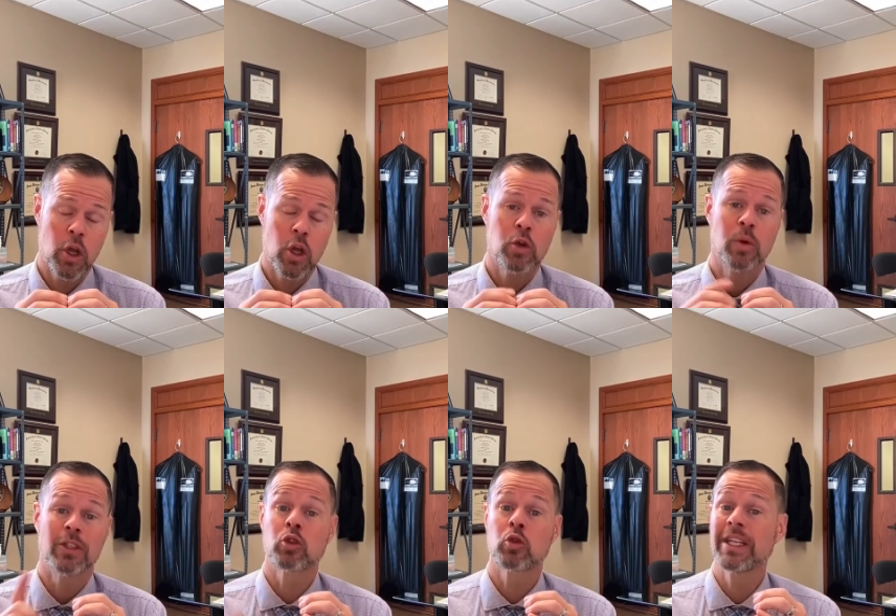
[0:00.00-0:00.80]
you would
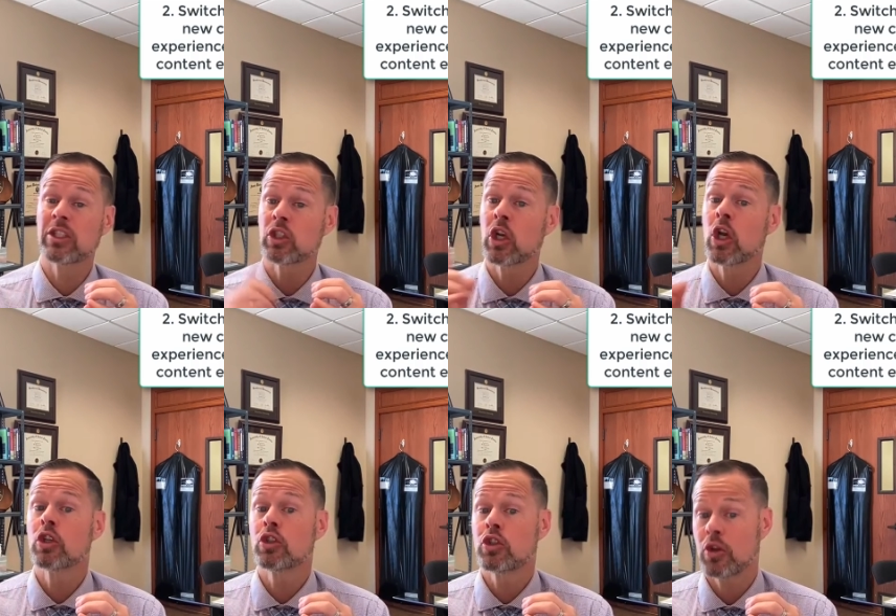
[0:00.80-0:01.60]
switch
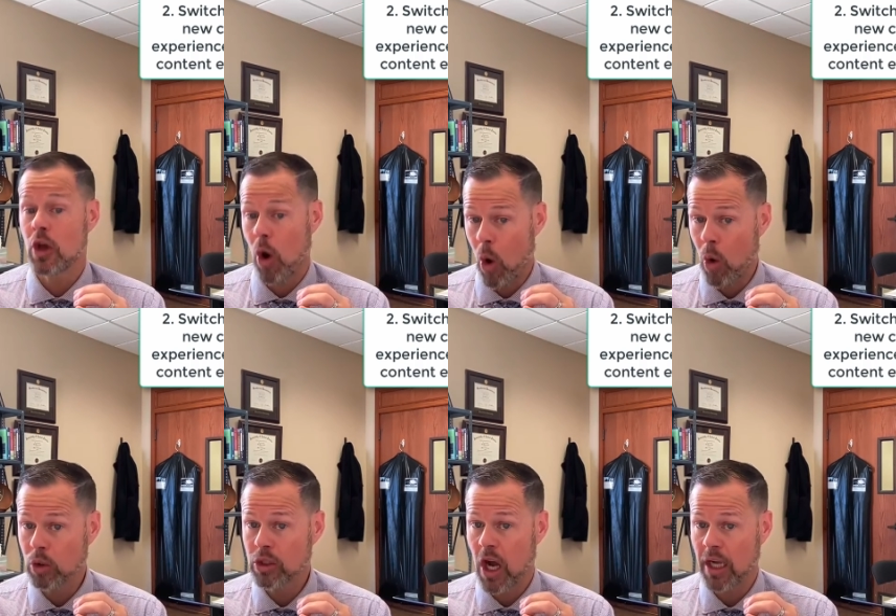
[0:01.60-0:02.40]
to the
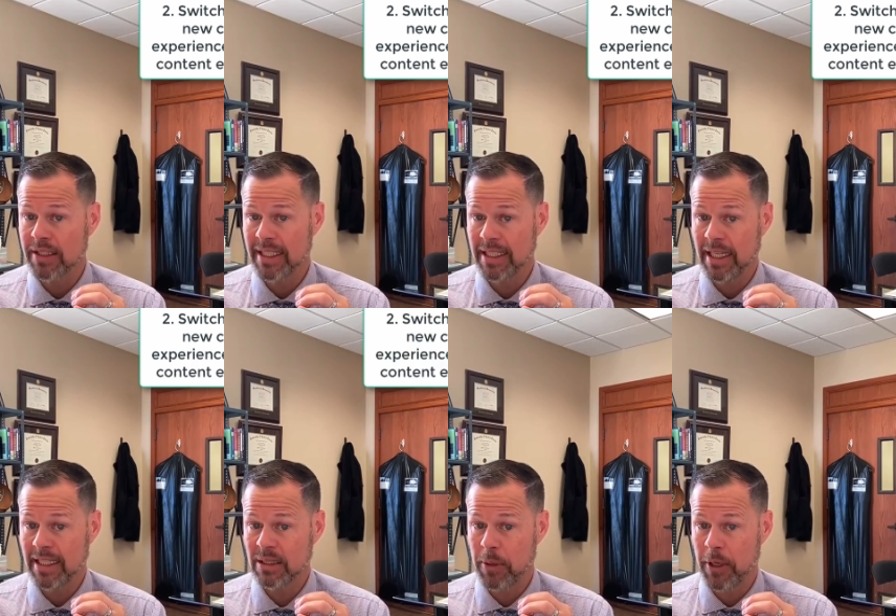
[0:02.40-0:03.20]
old content
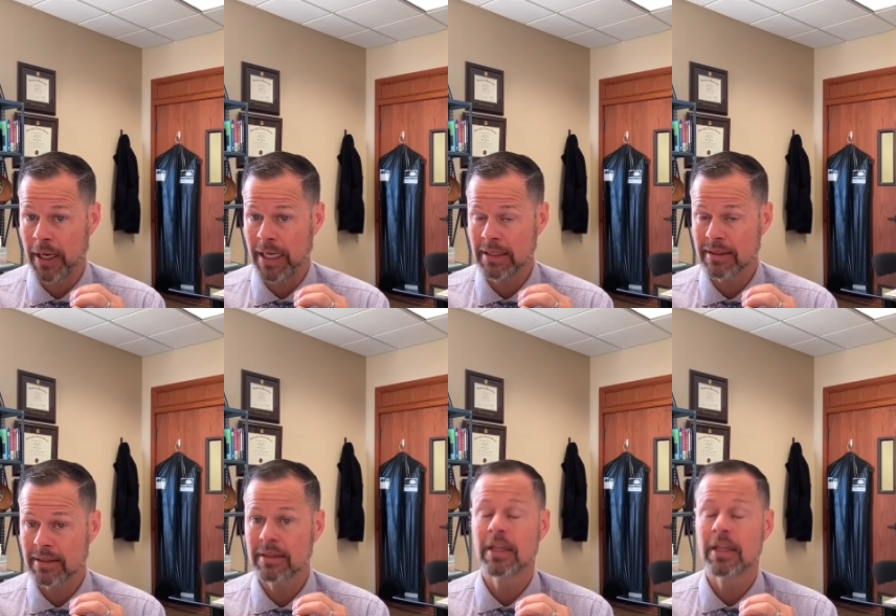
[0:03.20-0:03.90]
experience.